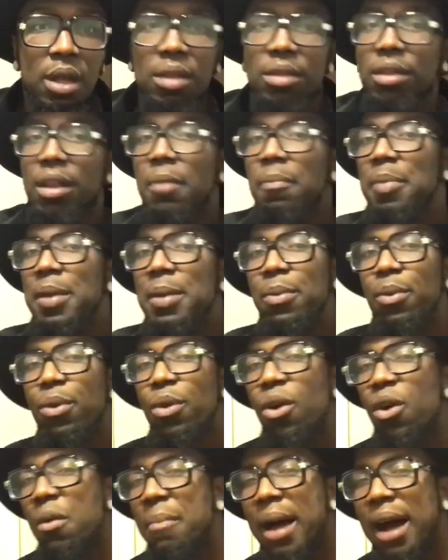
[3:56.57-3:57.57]
Some people
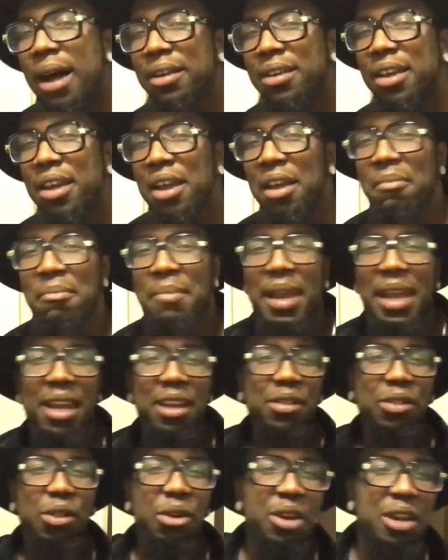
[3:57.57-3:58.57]
go about
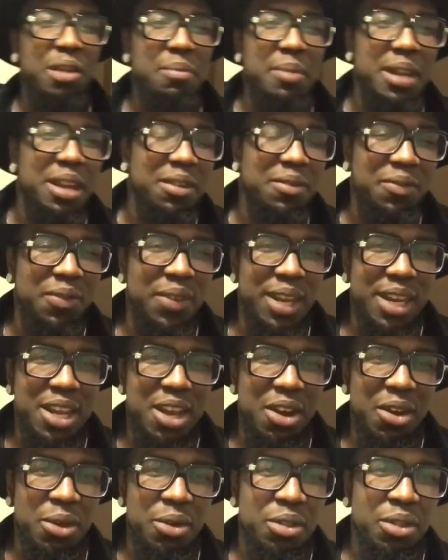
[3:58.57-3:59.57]
making 30-minute
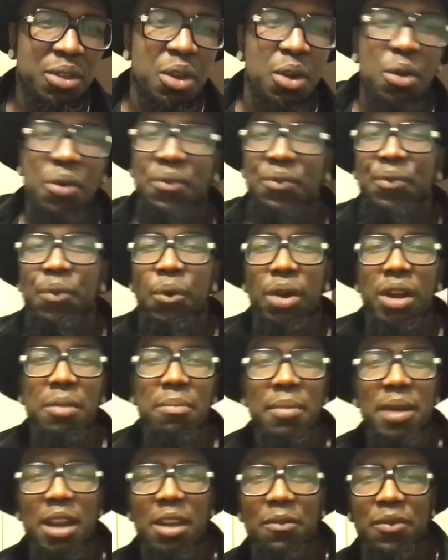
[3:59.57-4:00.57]
videos,
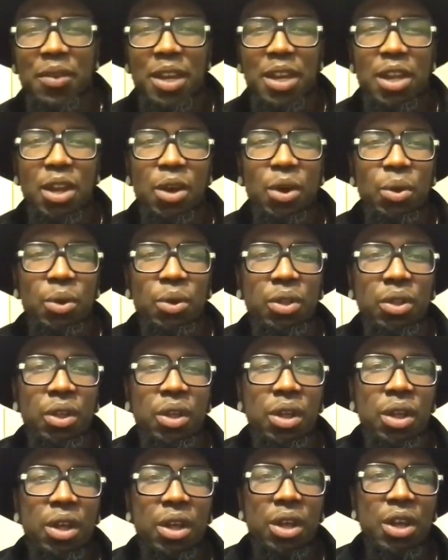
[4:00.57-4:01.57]
40-minute videos,
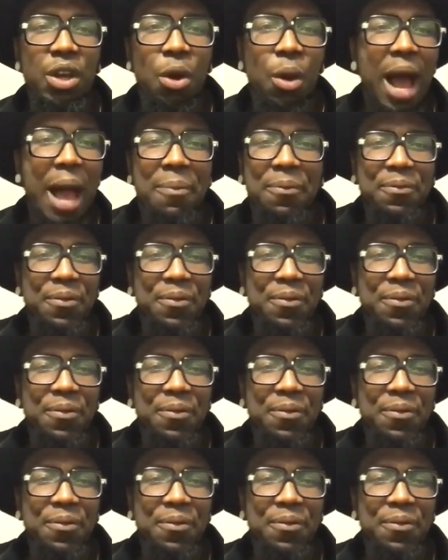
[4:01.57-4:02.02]
you know,